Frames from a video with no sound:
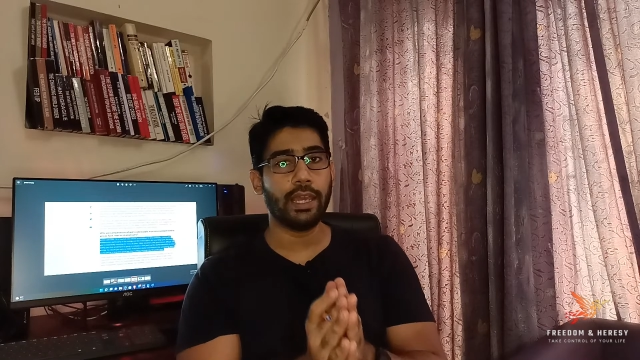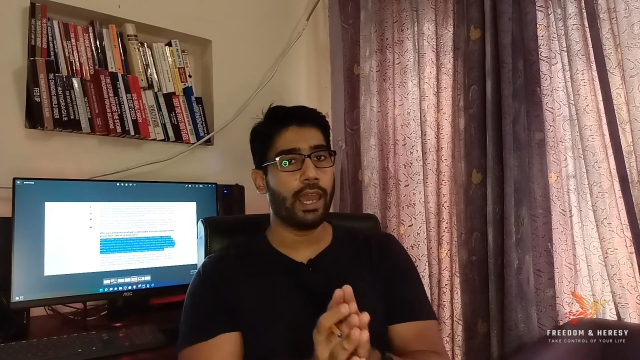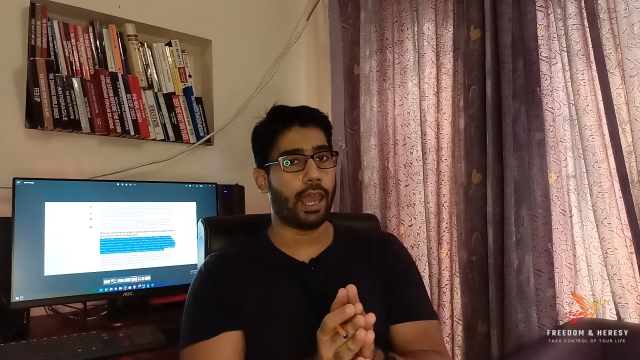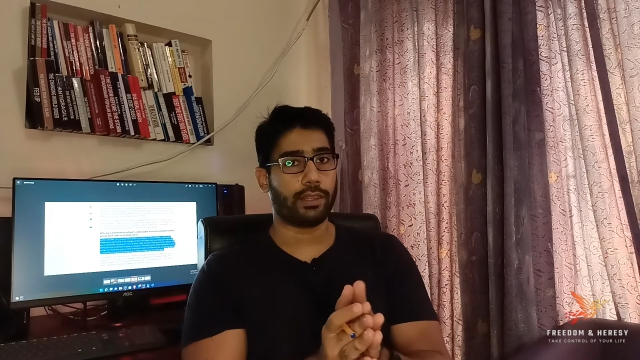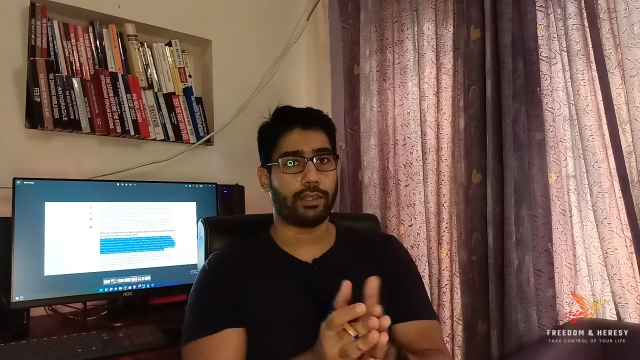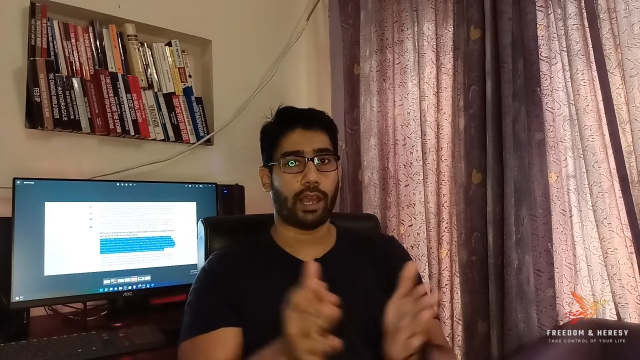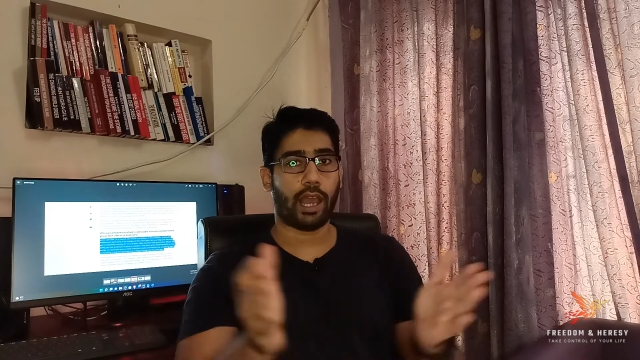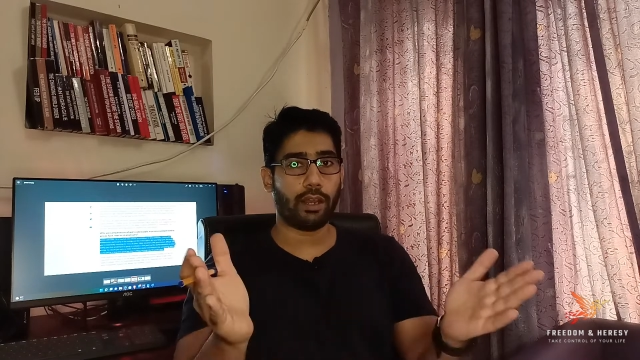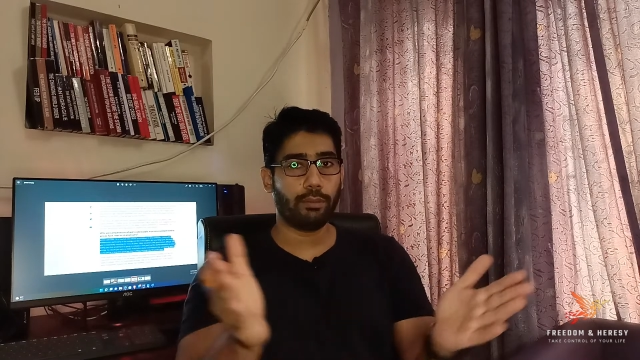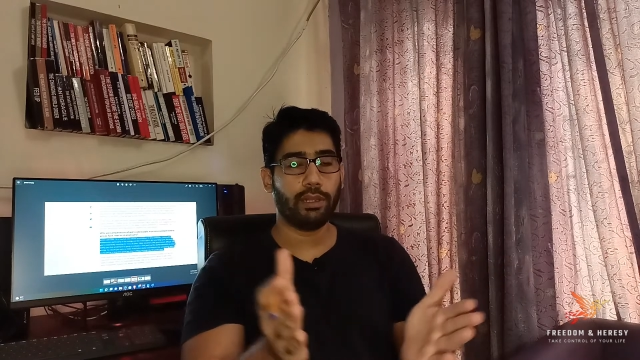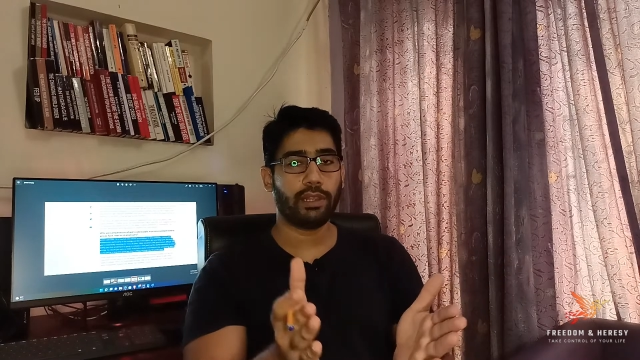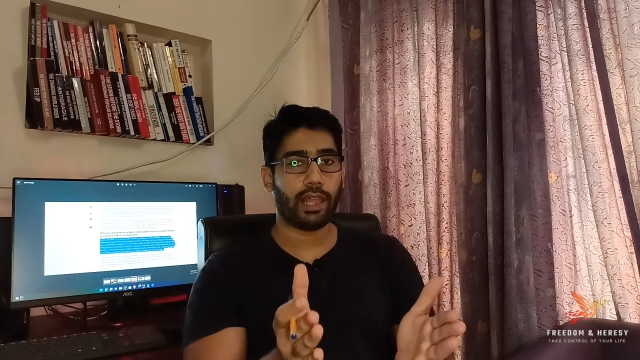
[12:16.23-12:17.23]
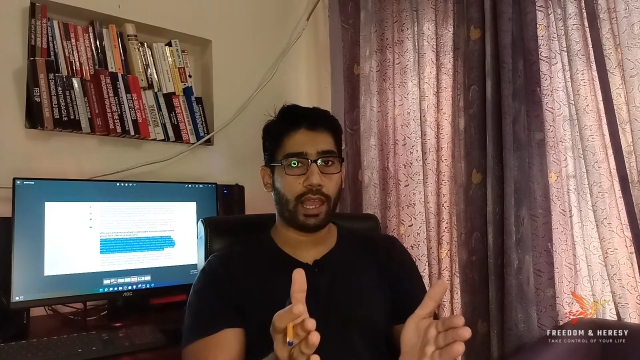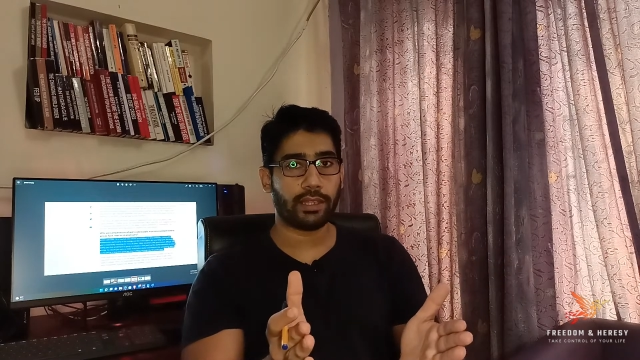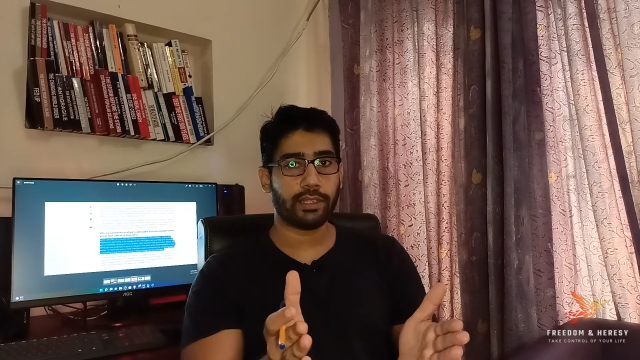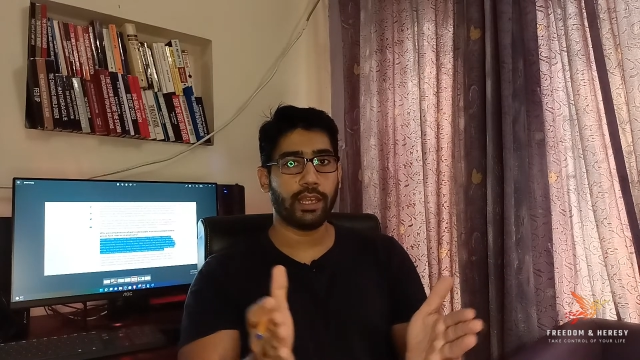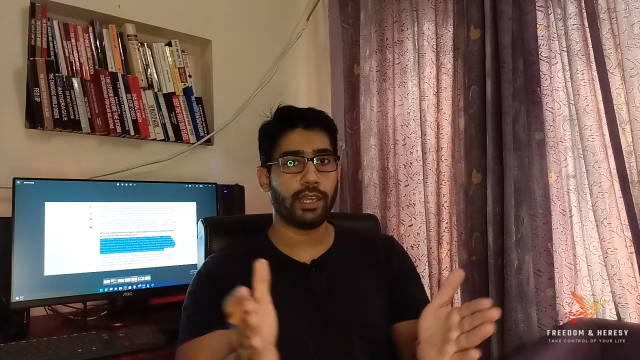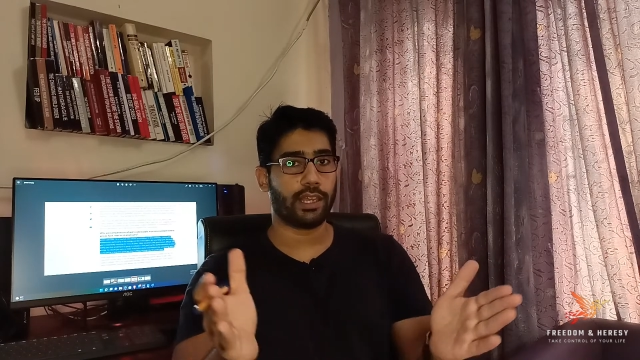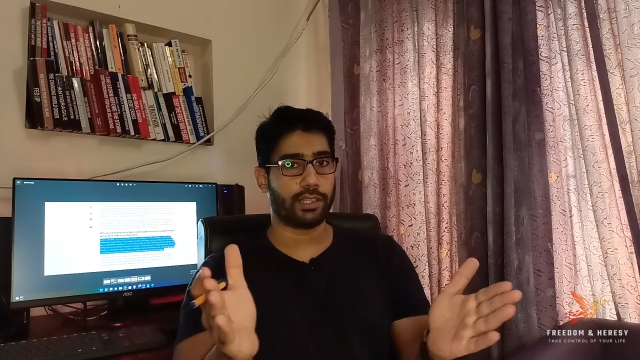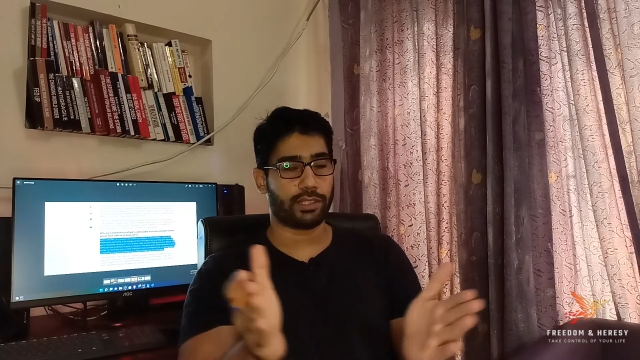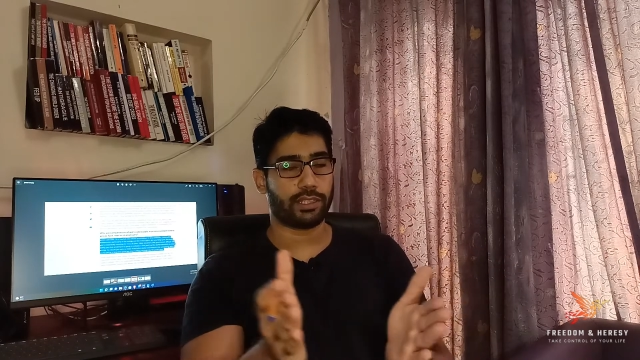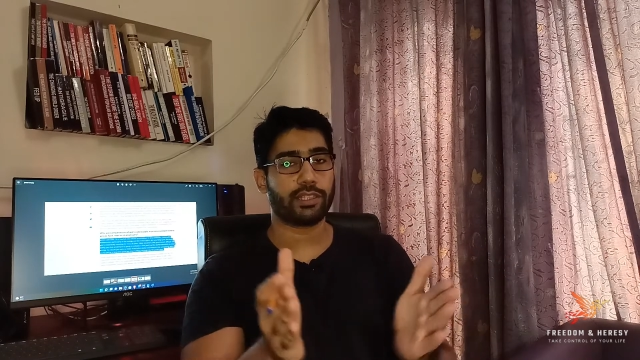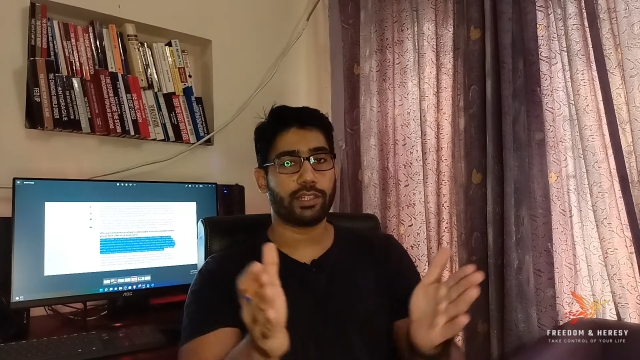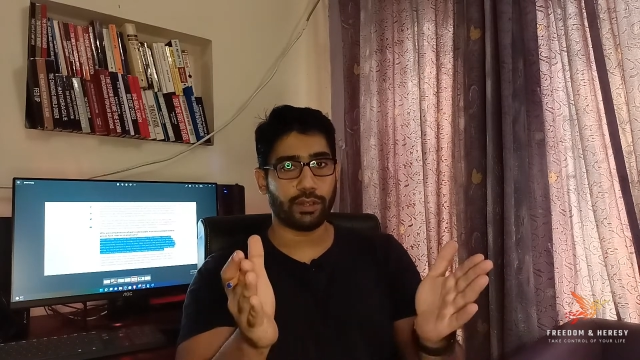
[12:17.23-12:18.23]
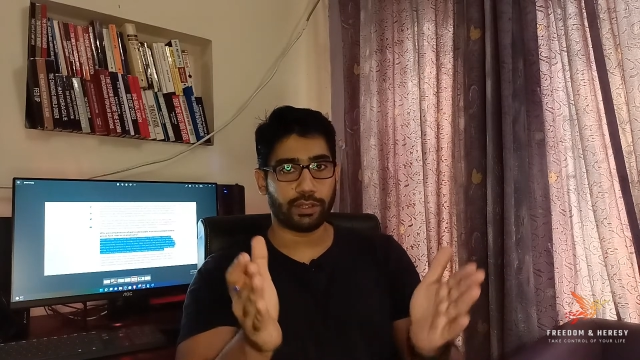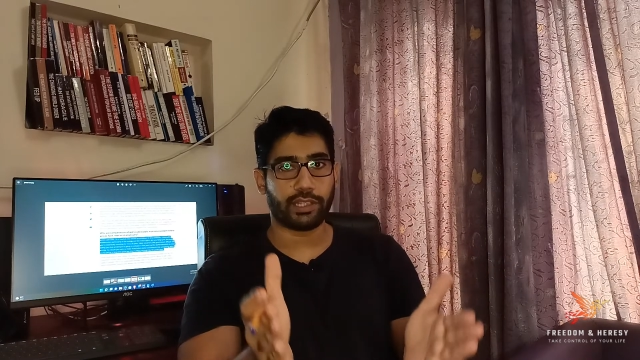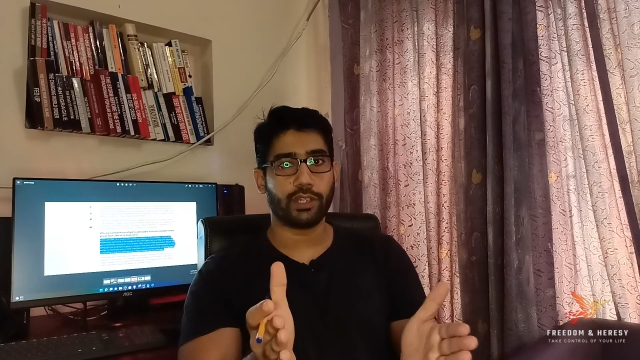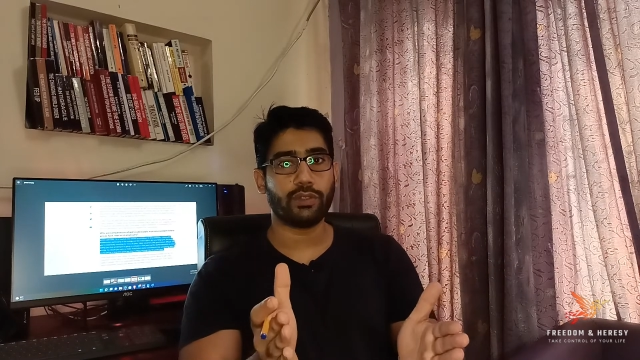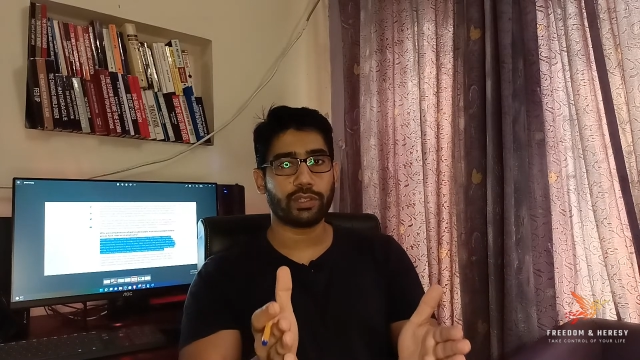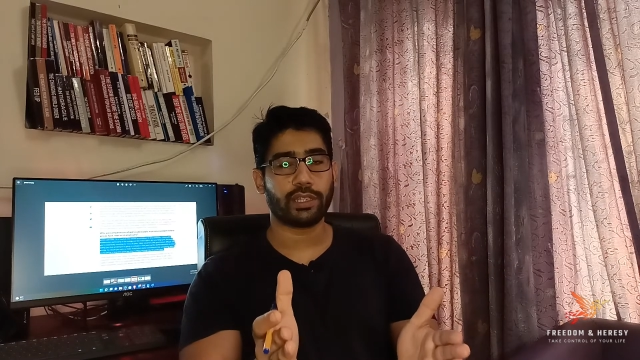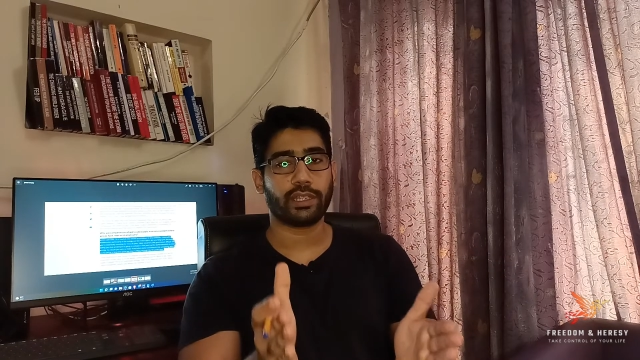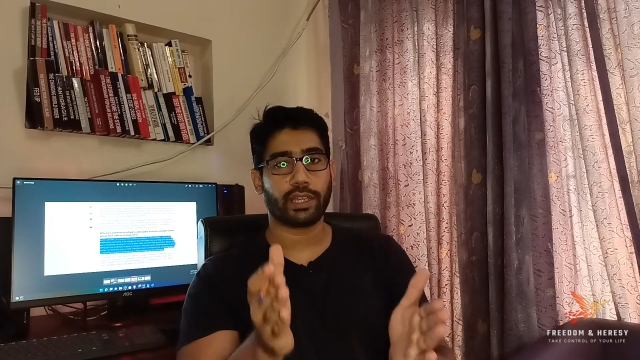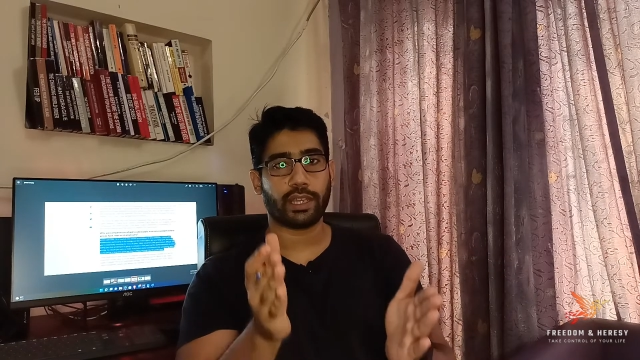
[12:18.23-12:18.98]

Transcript: and the arable land is reducing